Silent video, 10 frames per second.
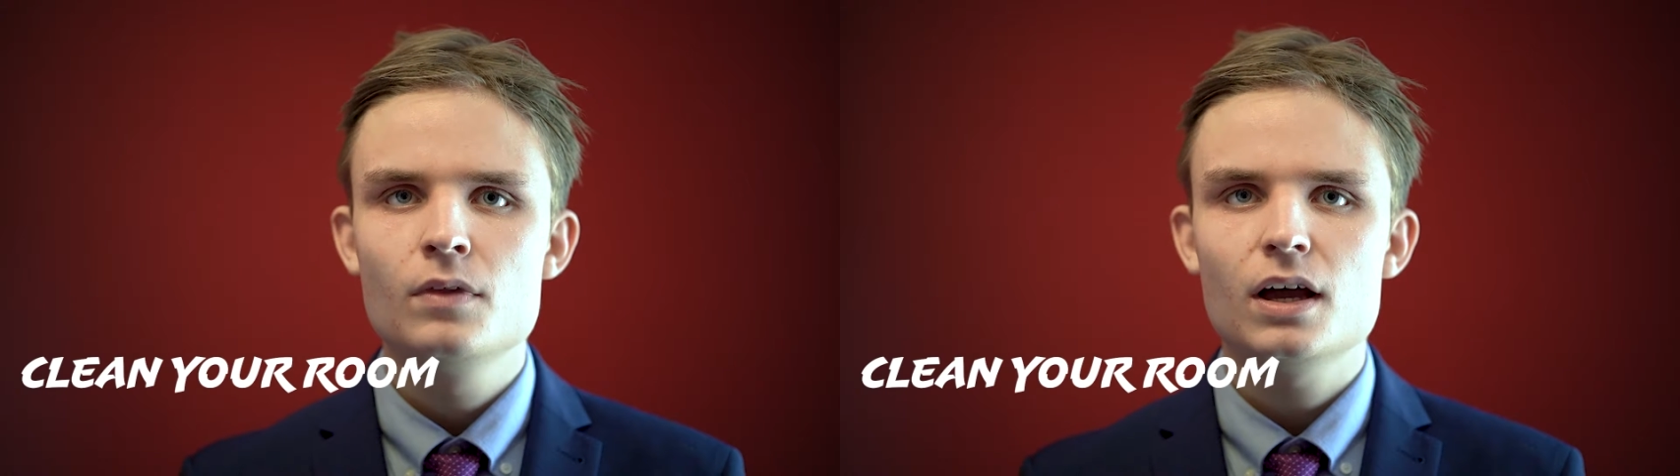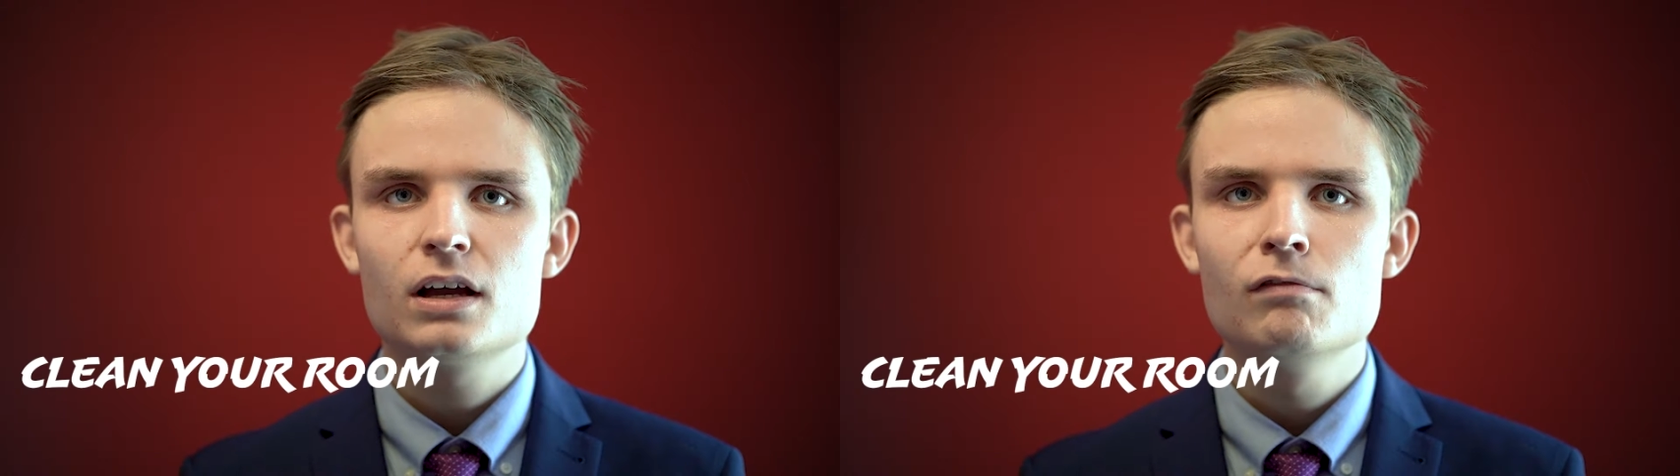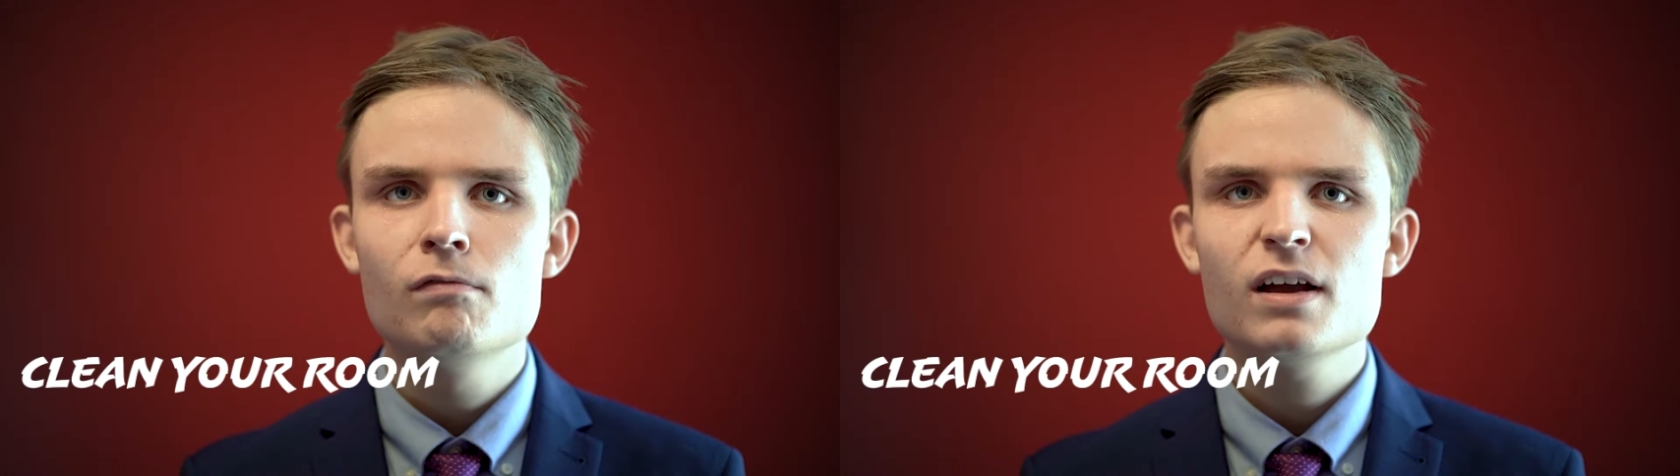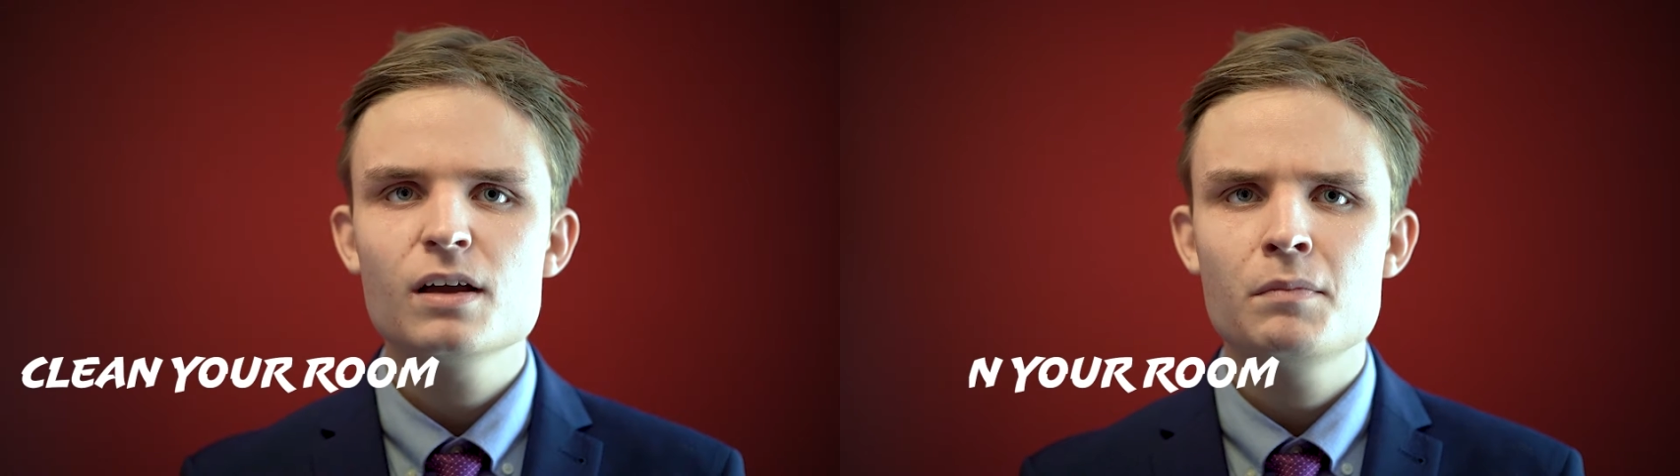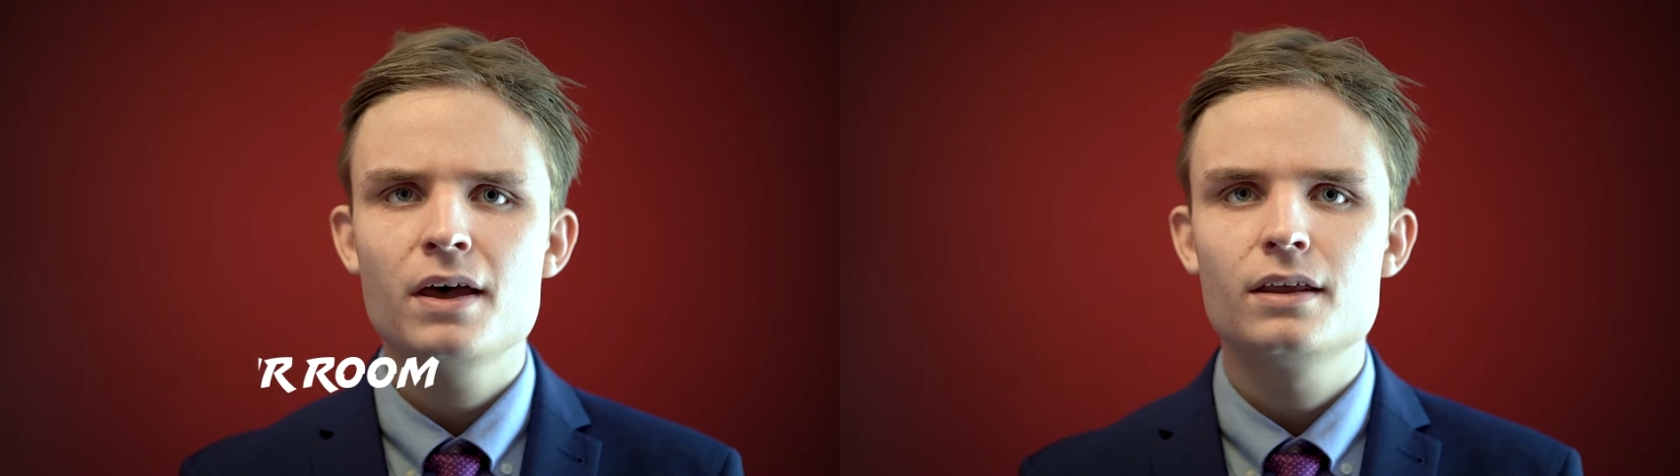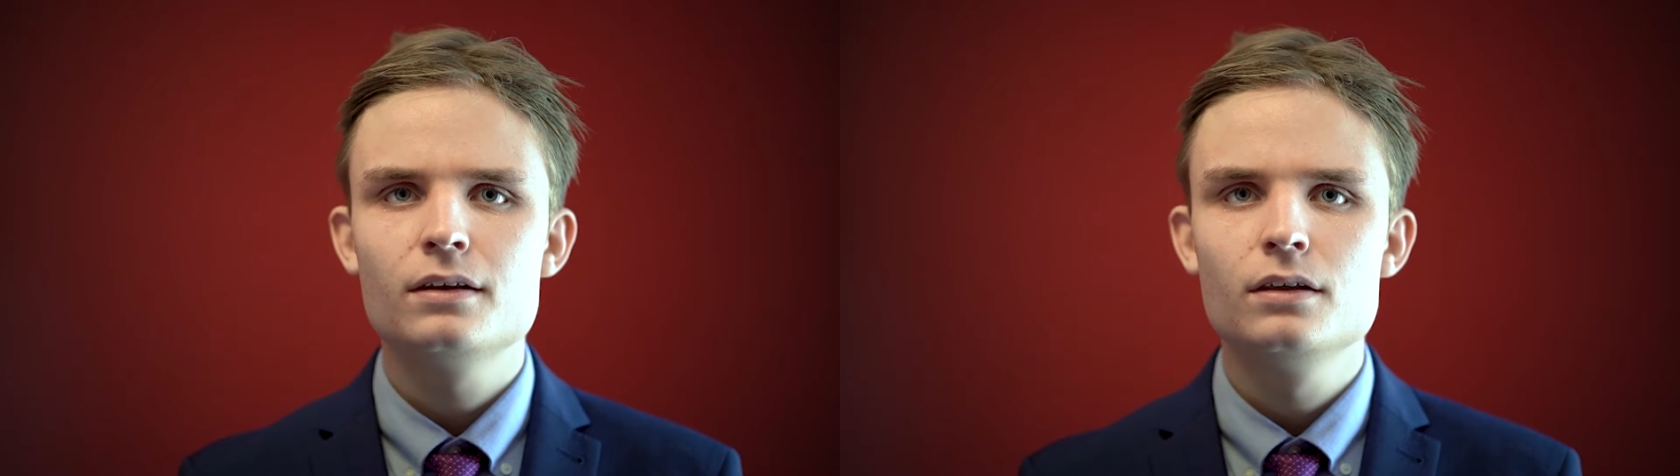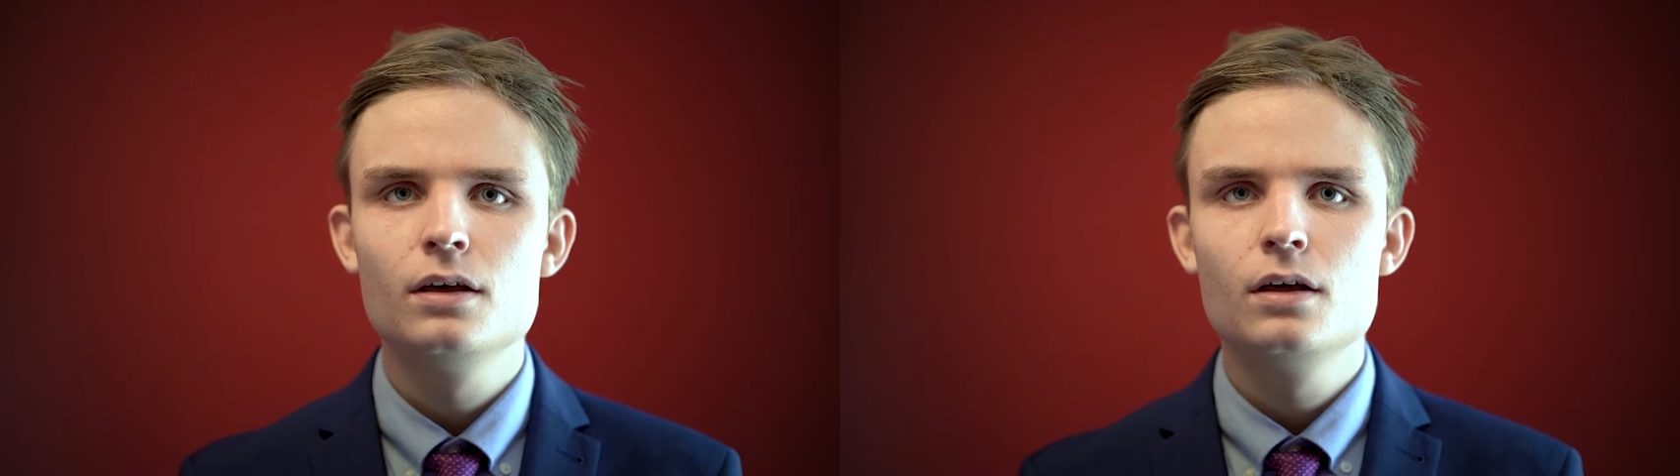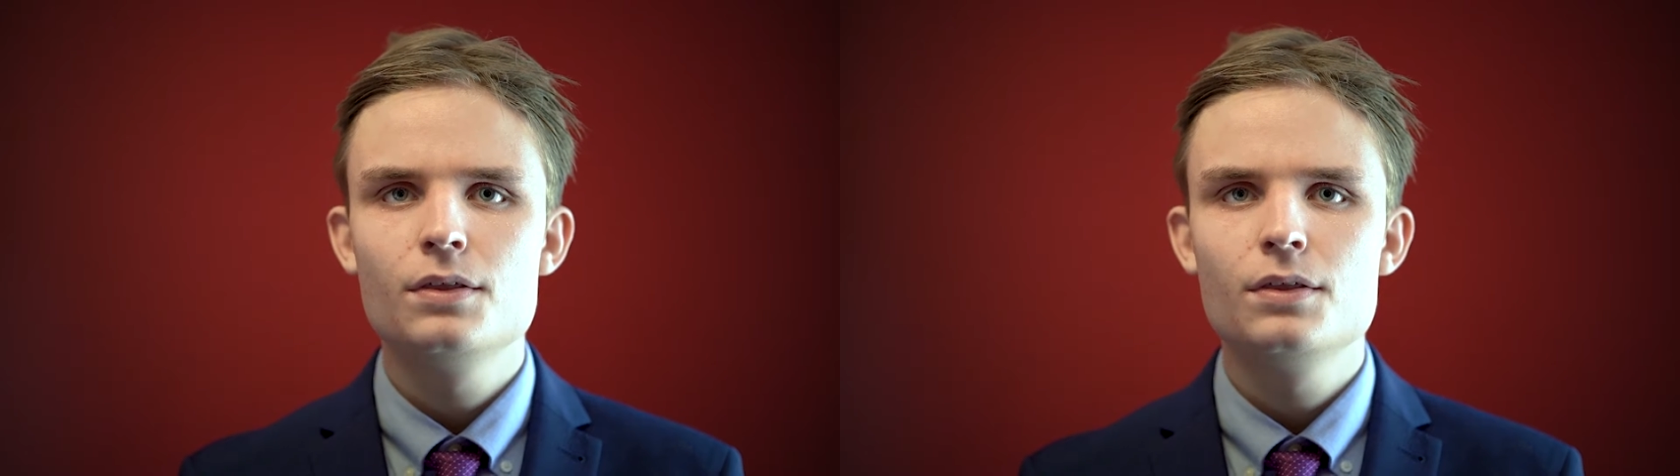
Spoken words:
I can recommend